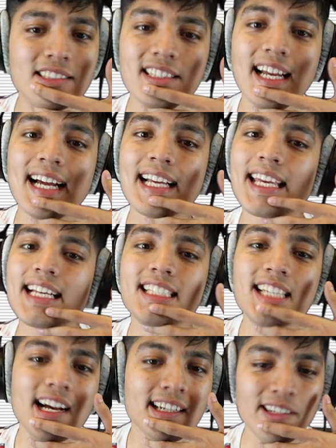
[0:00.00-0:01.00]
Do not
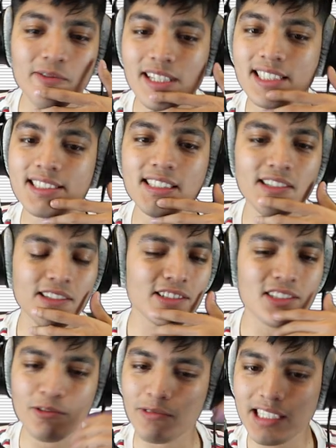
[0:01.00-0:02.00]
get chocolate wasted or
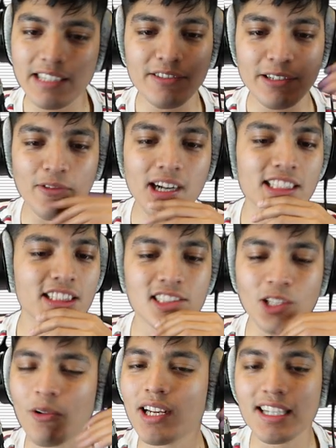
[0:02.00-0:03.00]
do whatever you want.
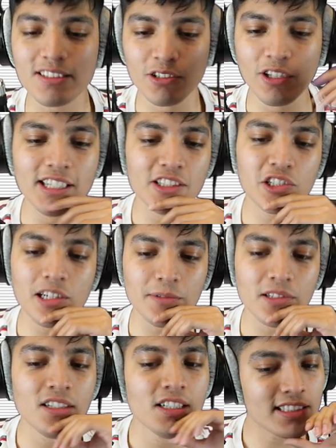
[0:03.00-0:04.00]
Just don't get into any
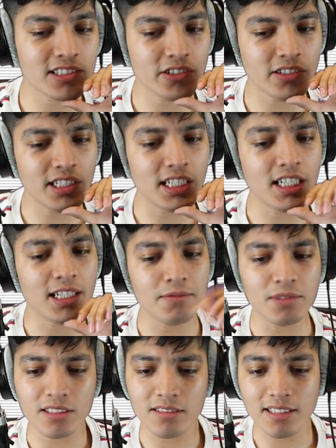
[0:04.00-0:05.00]
trouble. Okay, so uh,
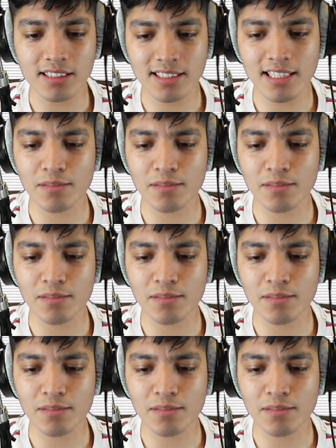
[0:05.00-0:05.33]
it